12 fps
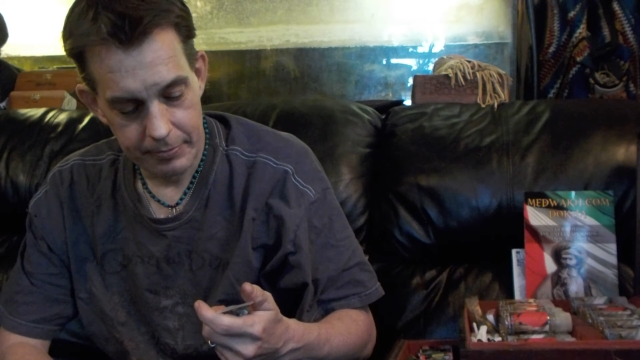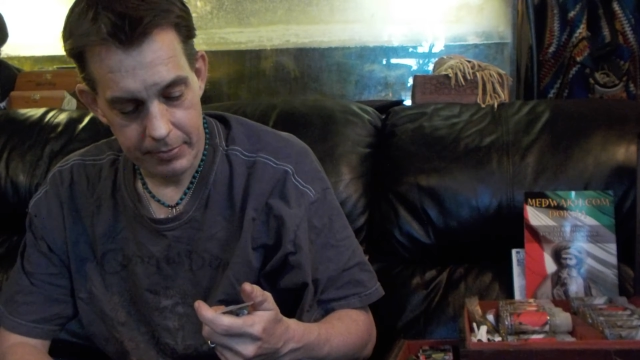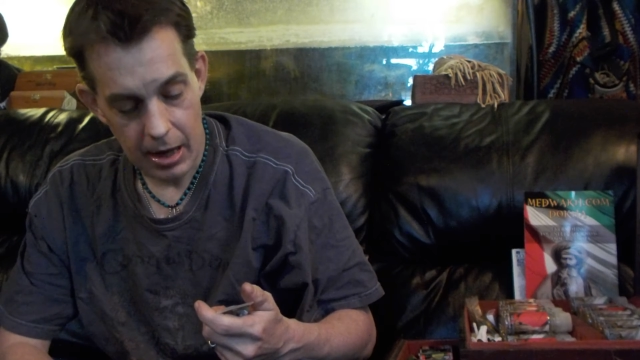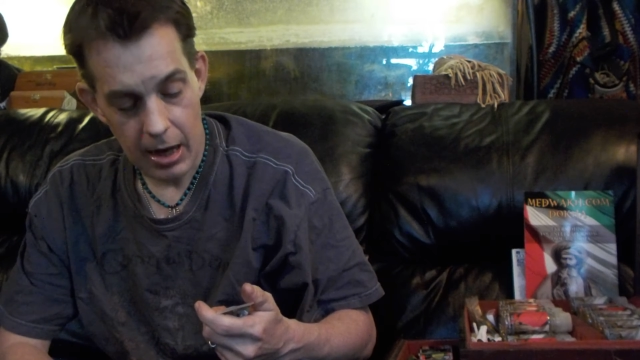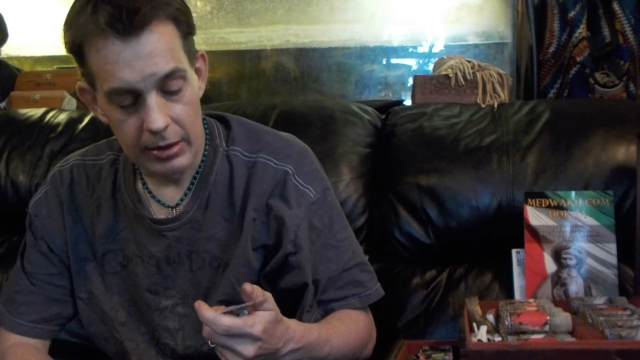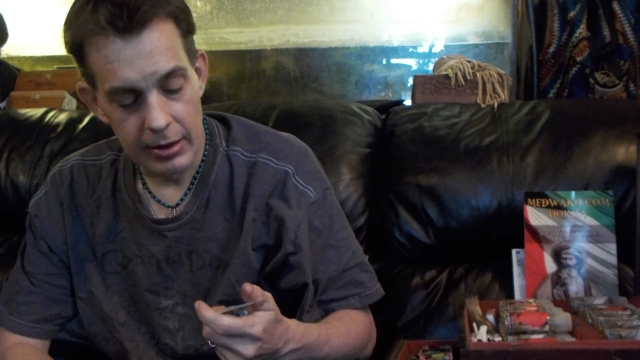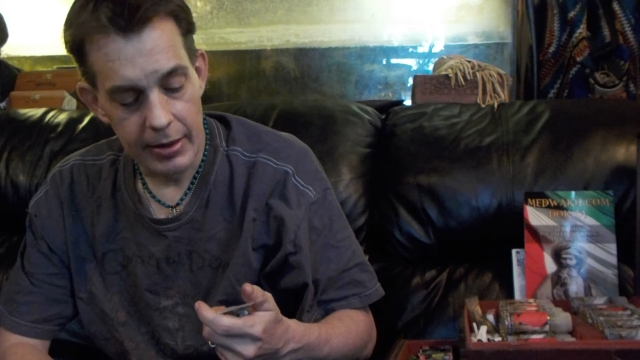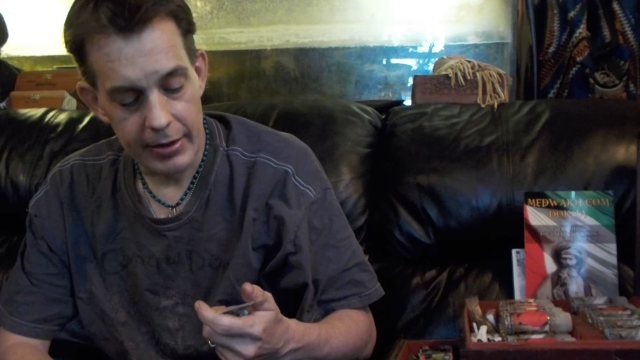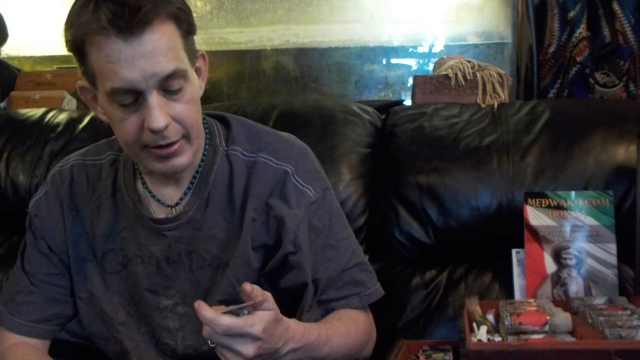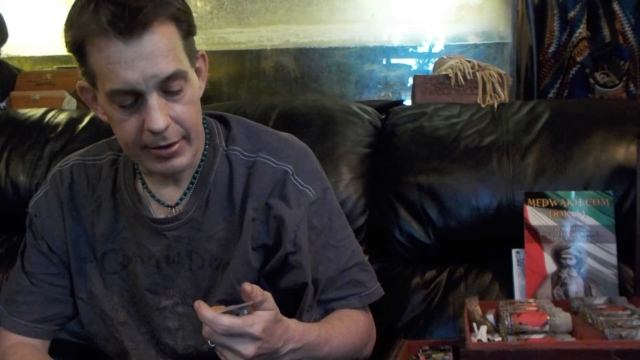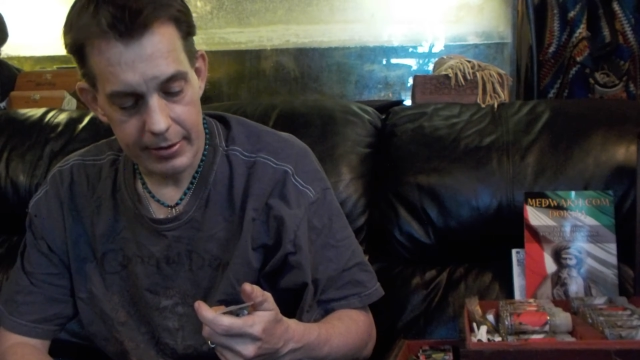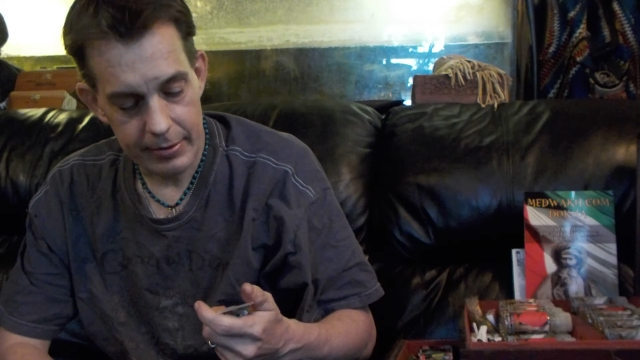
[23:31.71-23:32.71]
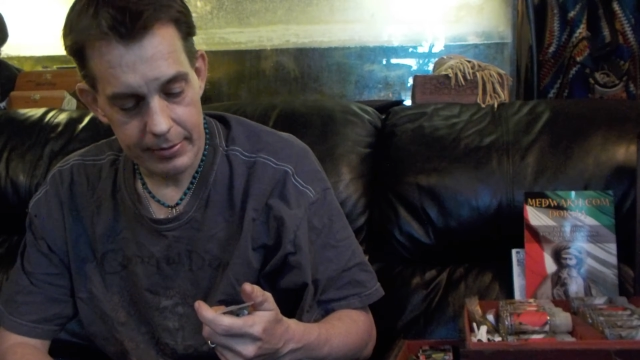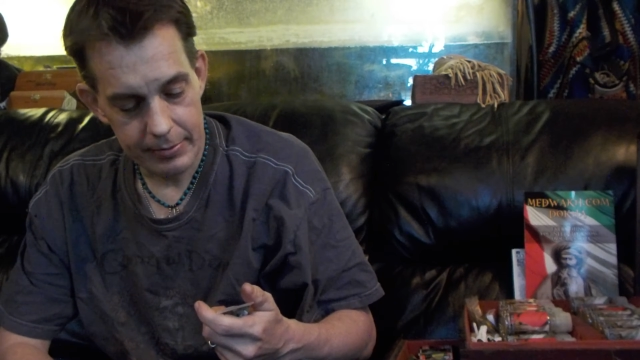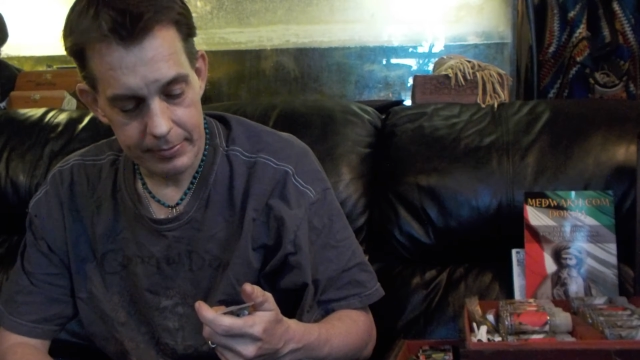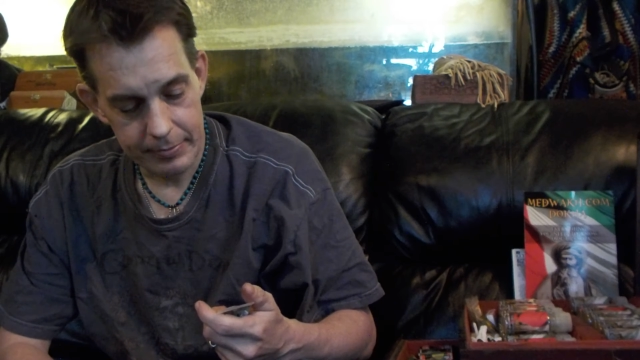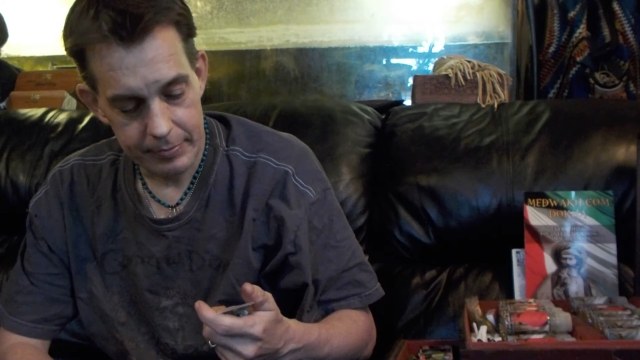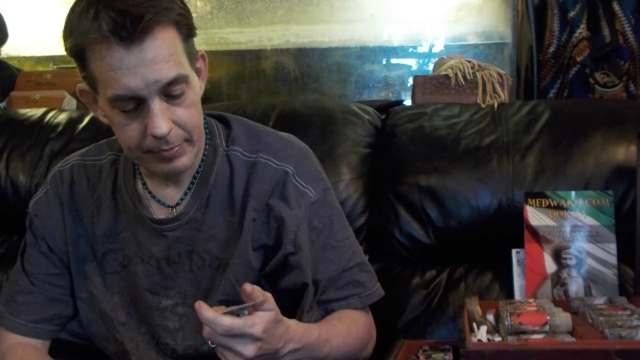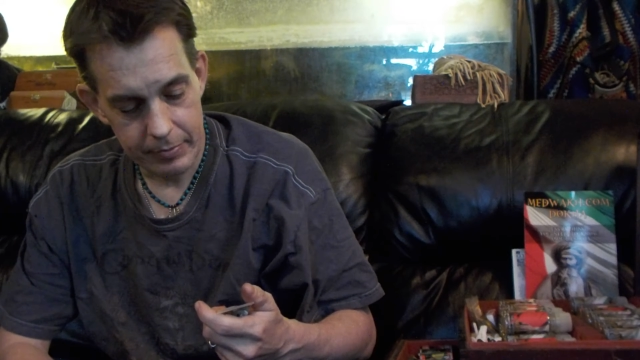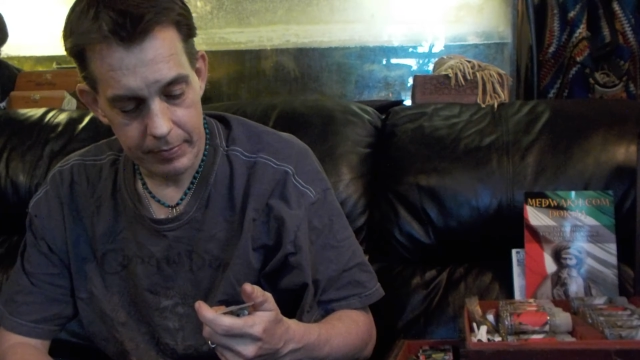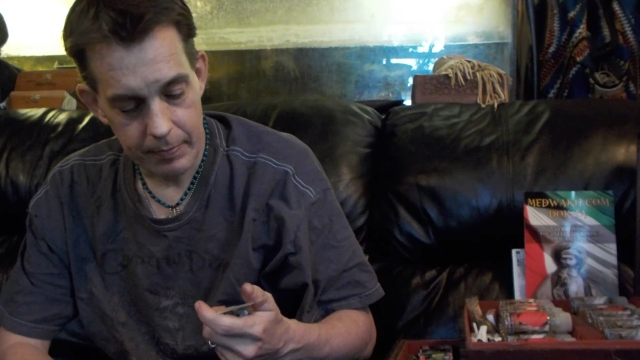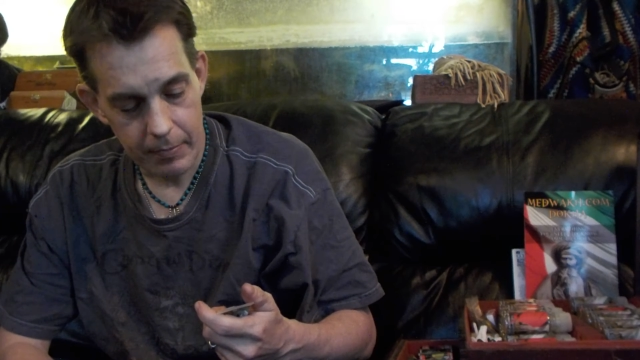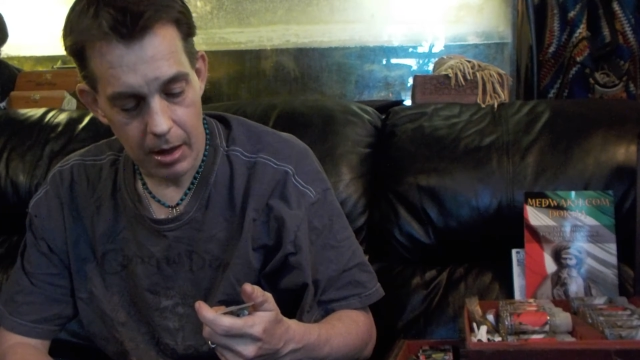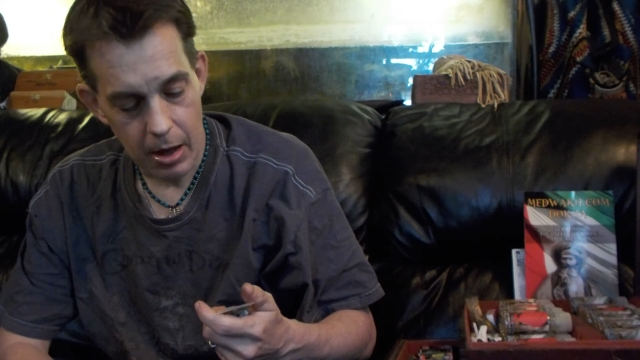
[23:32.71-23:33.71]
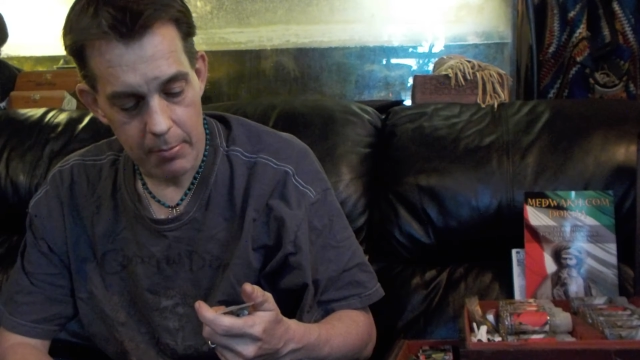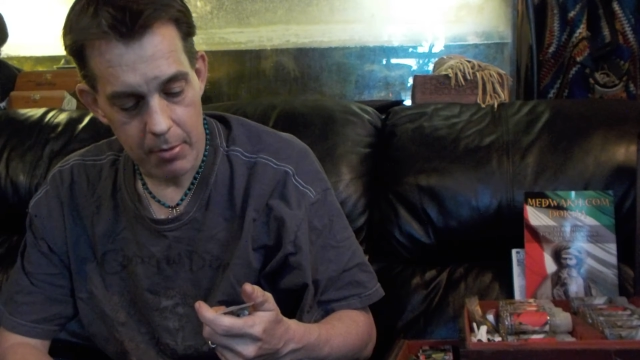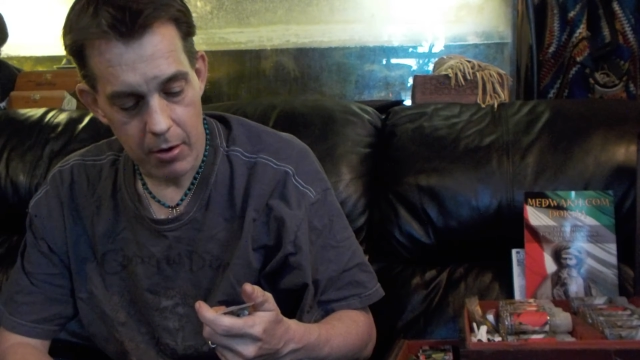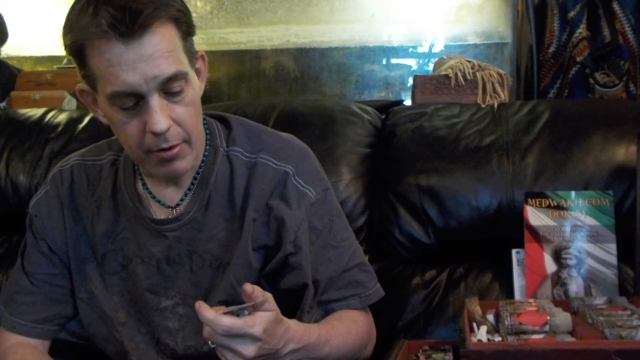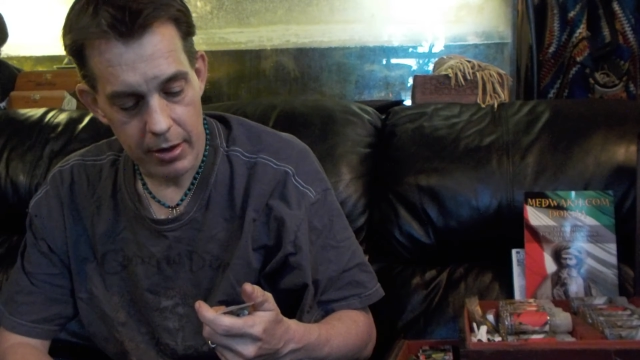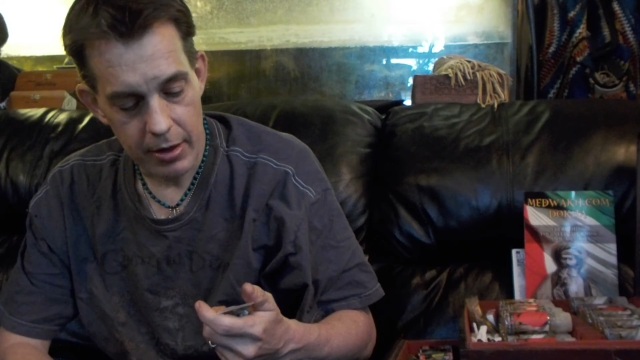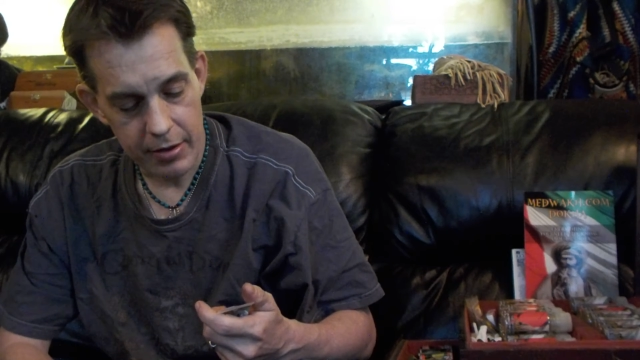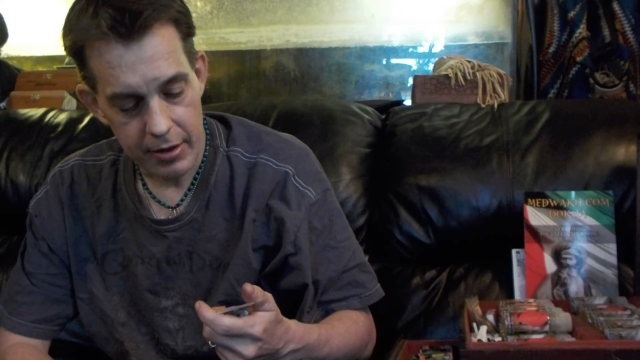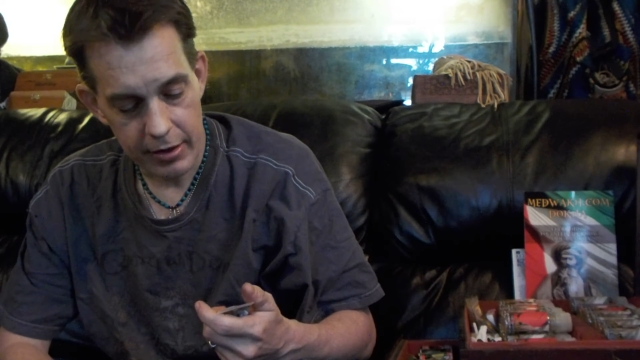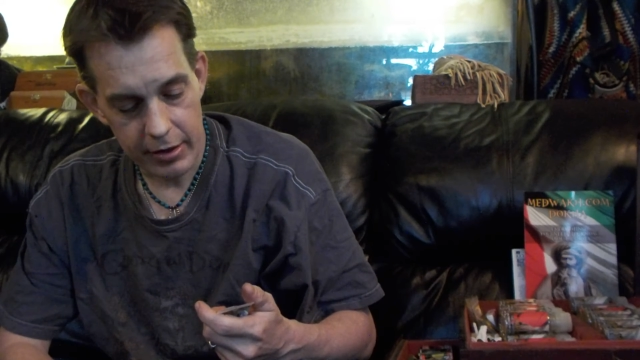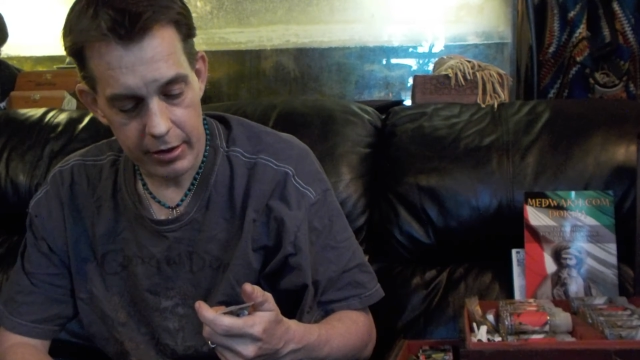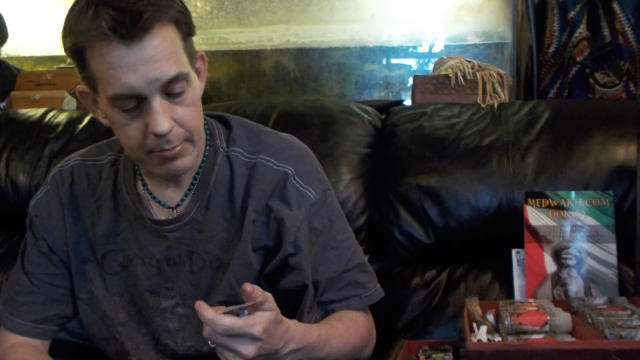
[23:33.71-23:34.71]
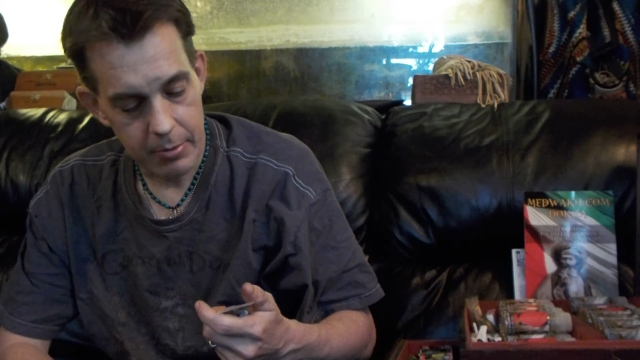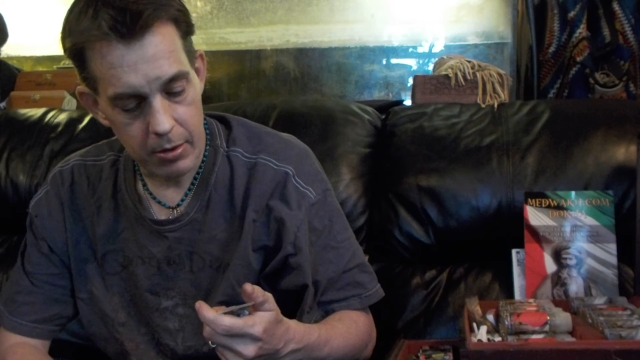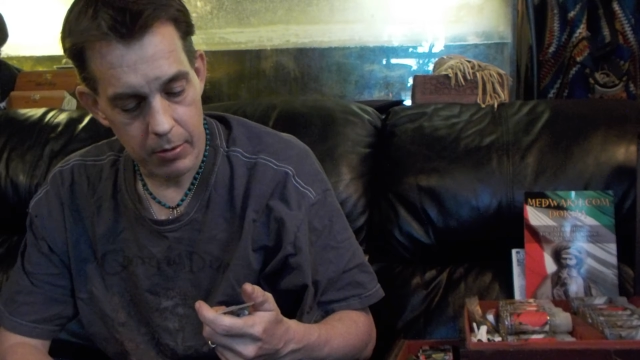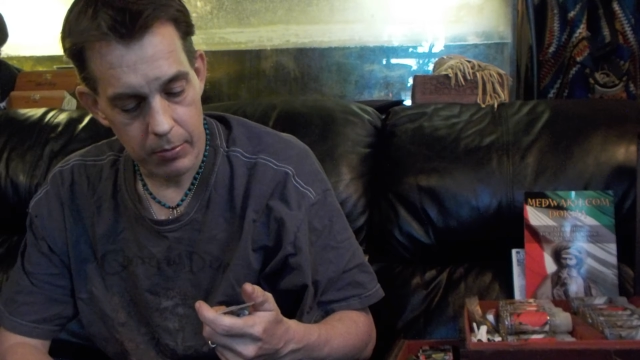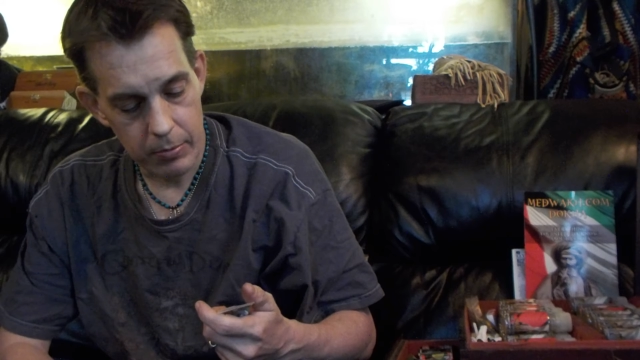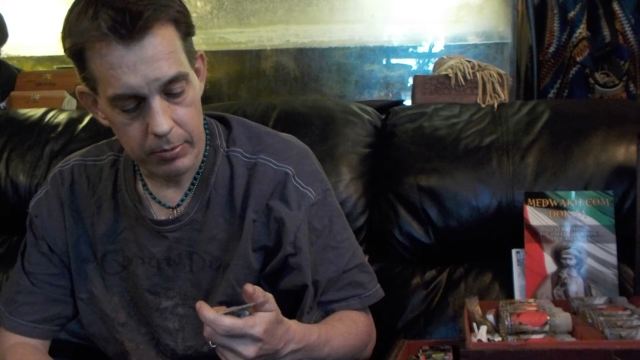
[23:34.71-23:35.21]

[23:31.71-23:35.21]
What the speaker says: I like it. I'm already thinking about,